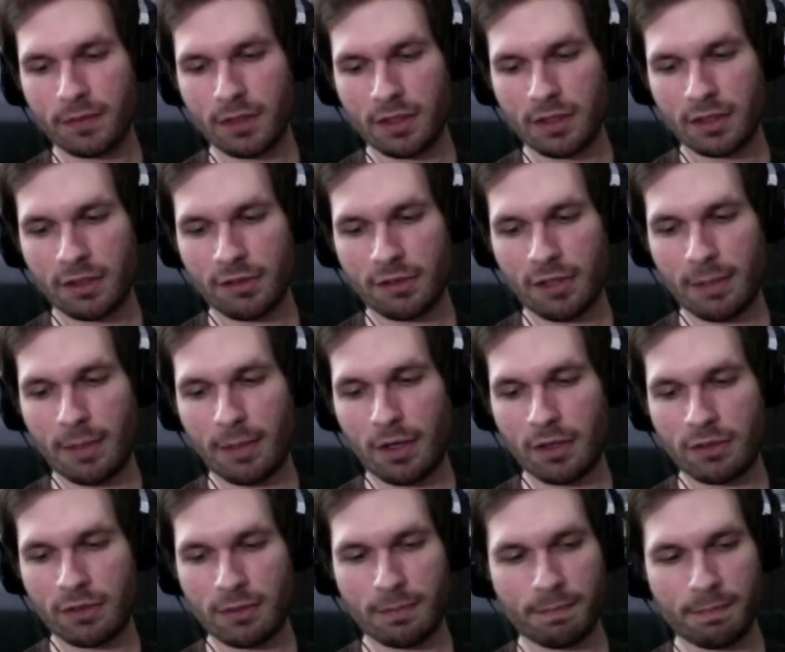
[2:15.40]
because I'm
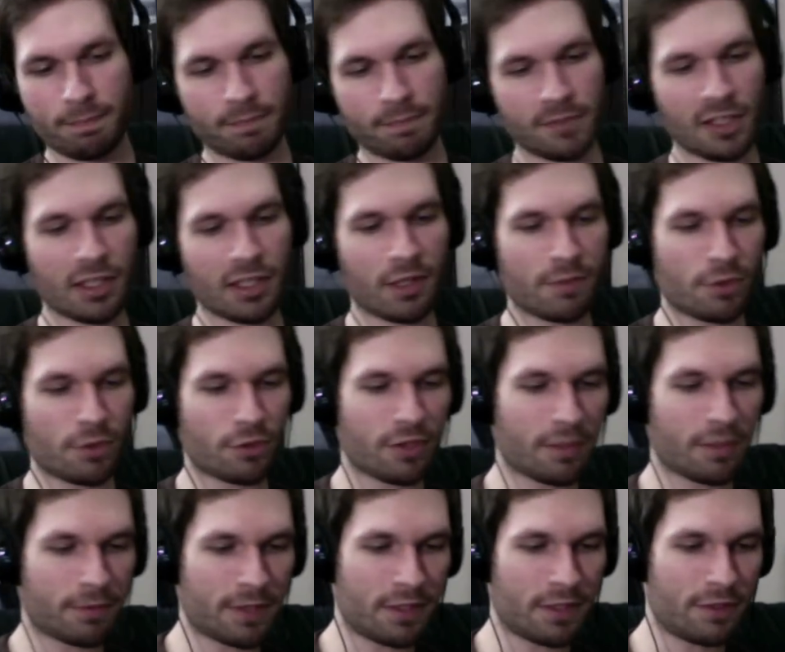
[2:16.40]
awesome. Take care of your
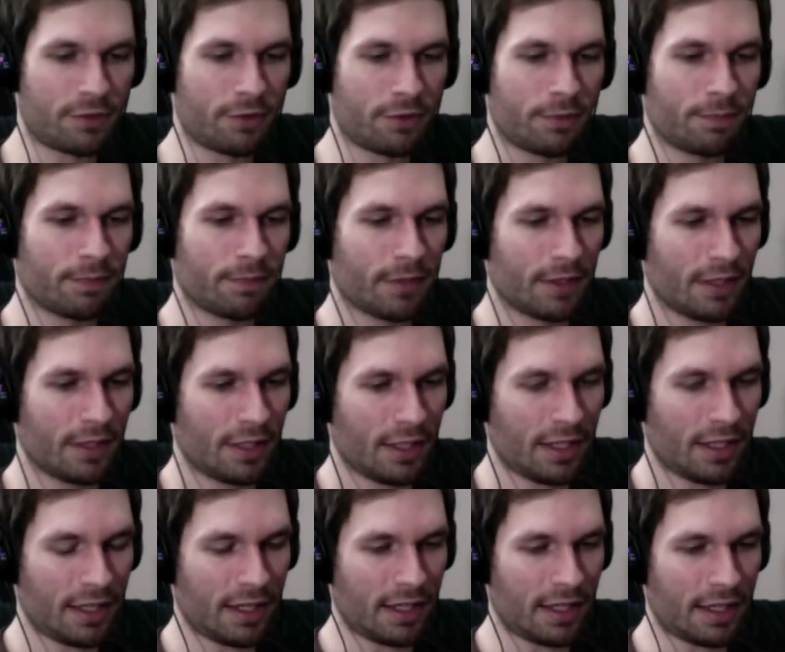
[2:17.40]
stuff, kids.
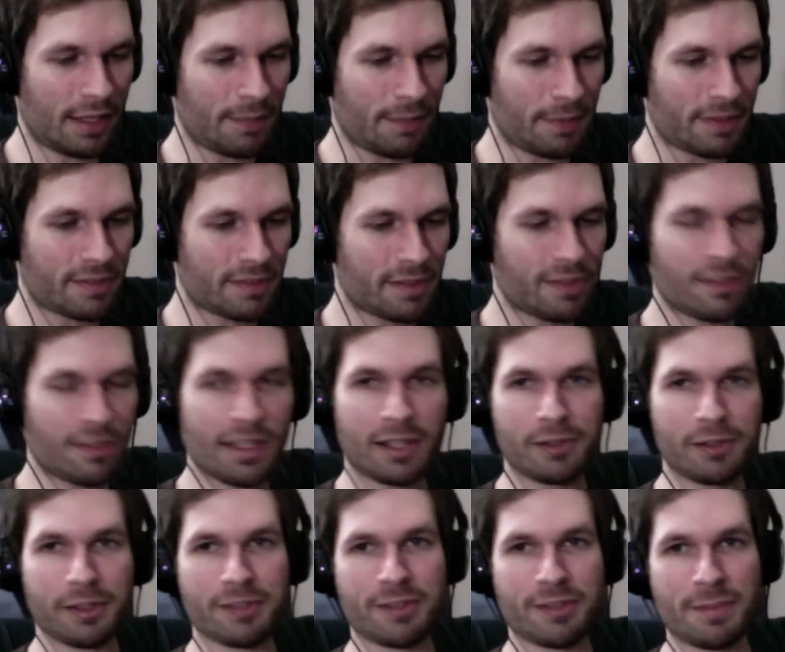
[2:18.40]
But let's
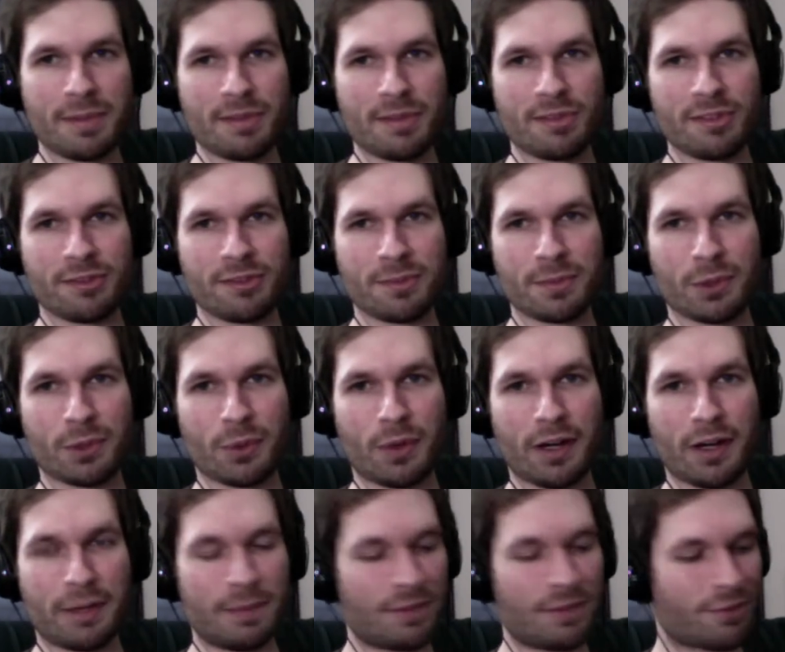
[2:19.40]
take a look at some of these system
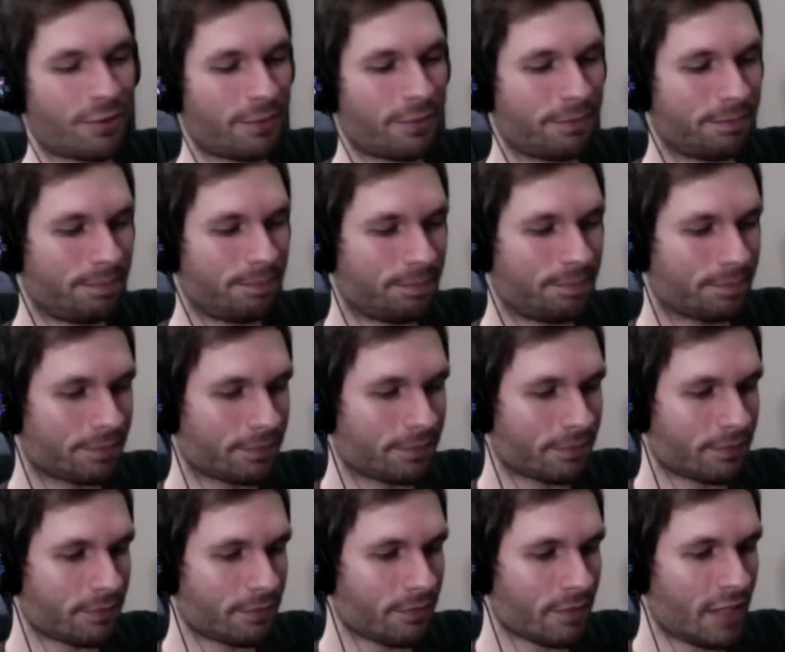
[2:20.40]
requirements.
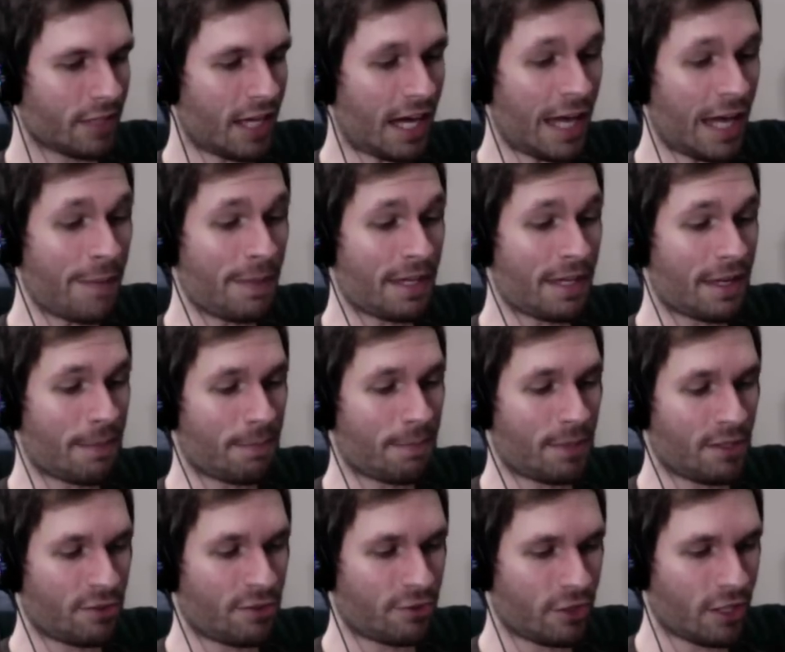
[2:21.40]
IBM
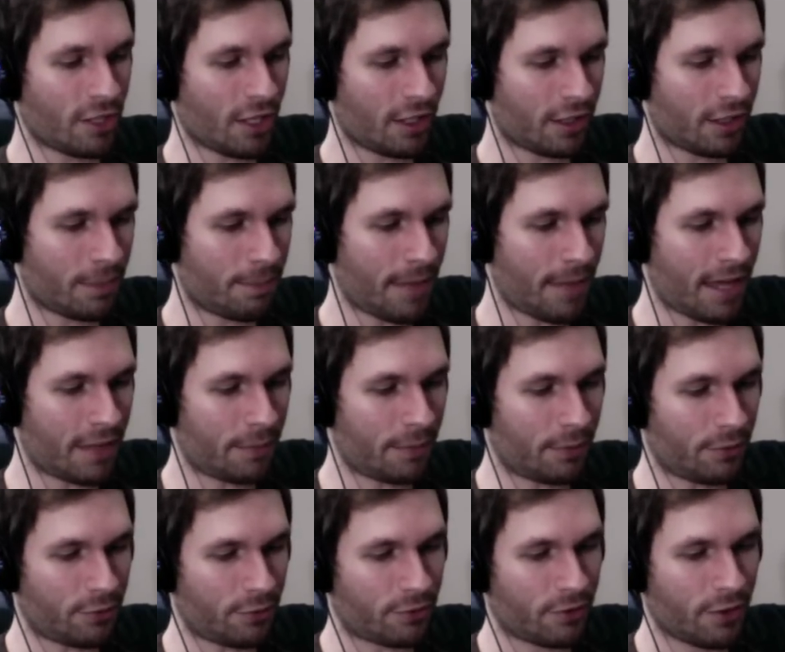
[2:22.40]
PC and
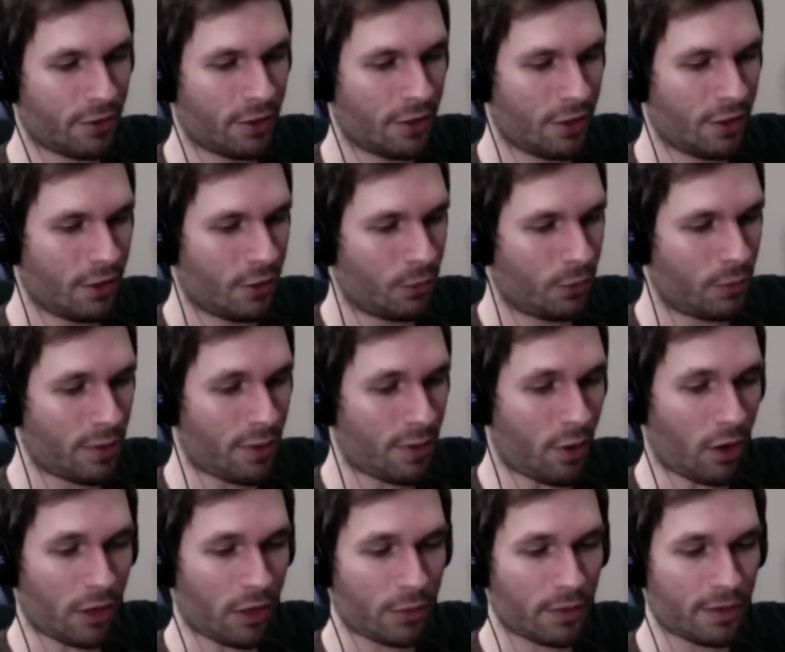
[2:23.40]
compatibles with
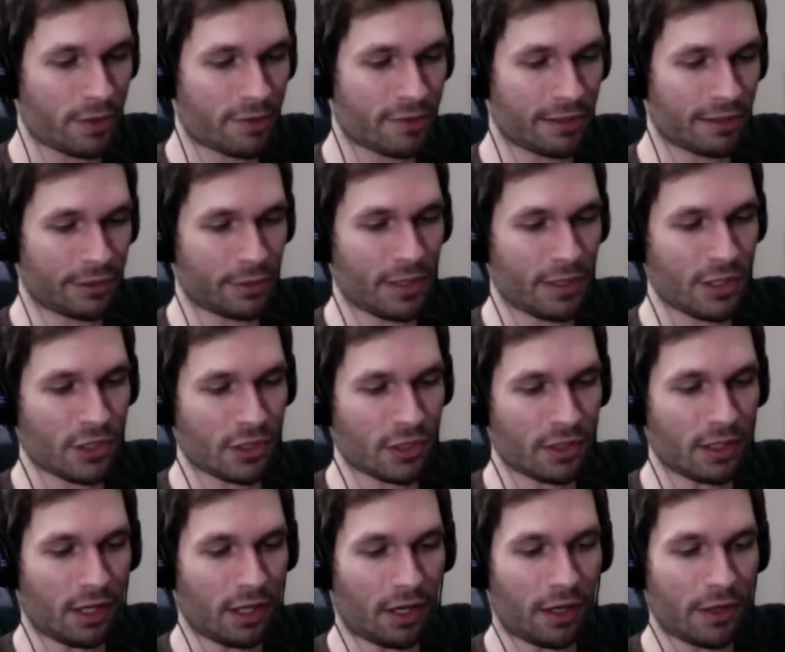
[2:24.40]
hardware
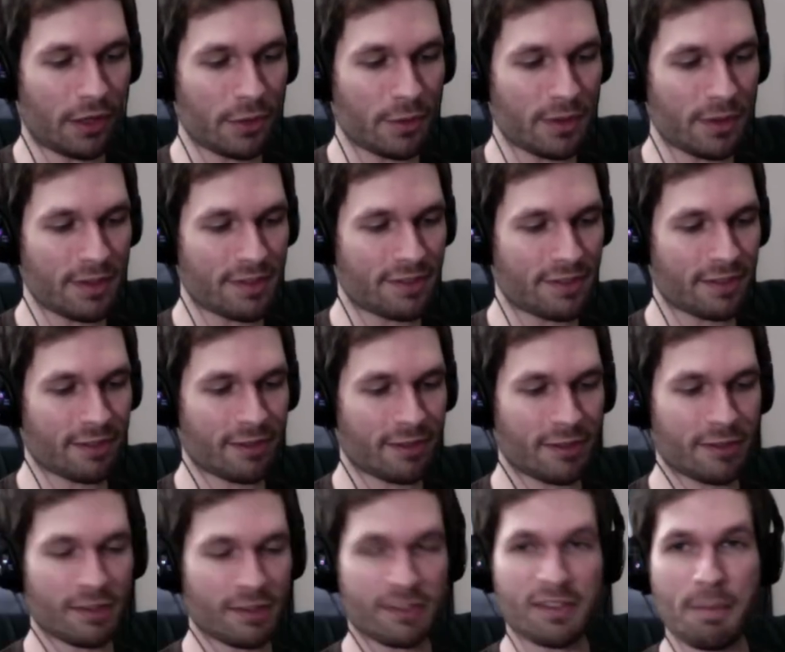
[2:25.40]
acceleration,
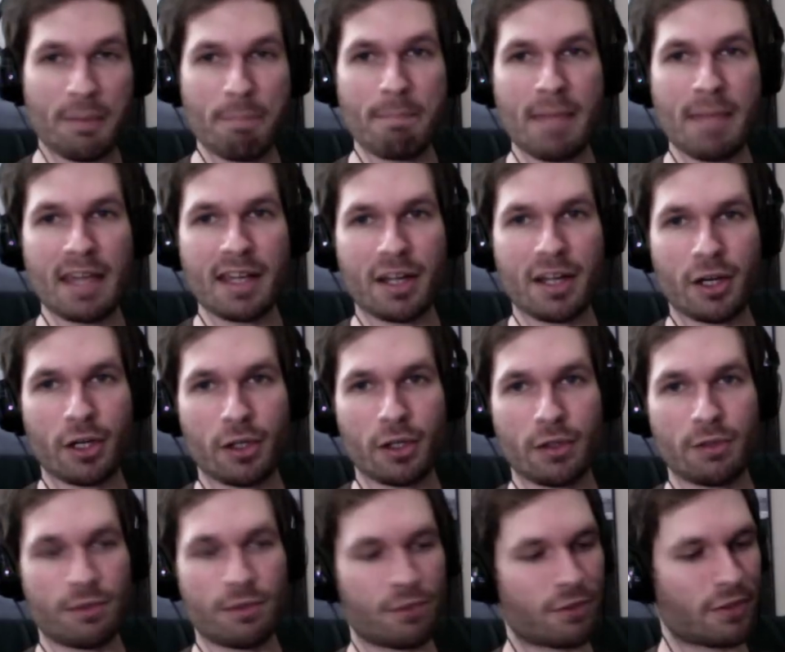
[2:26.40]
166
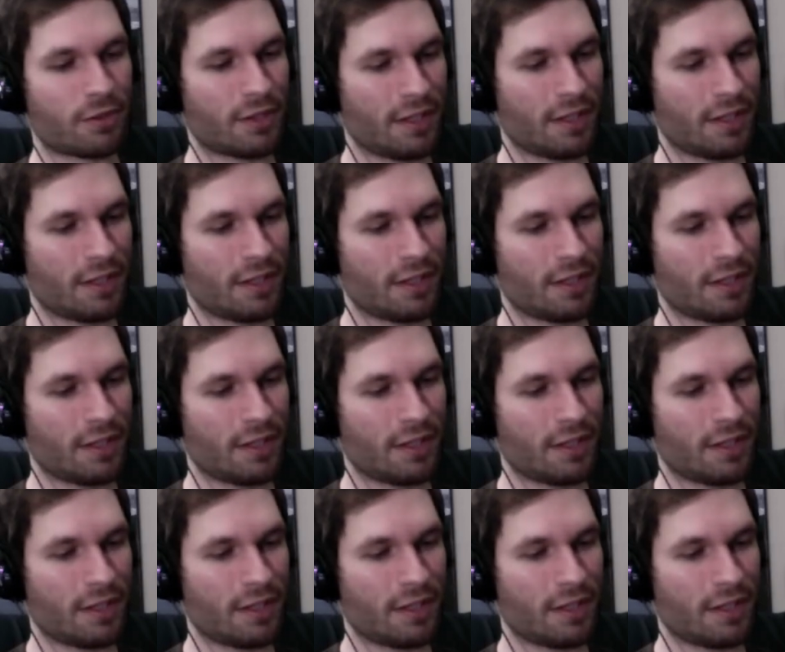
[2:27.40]
megahertz,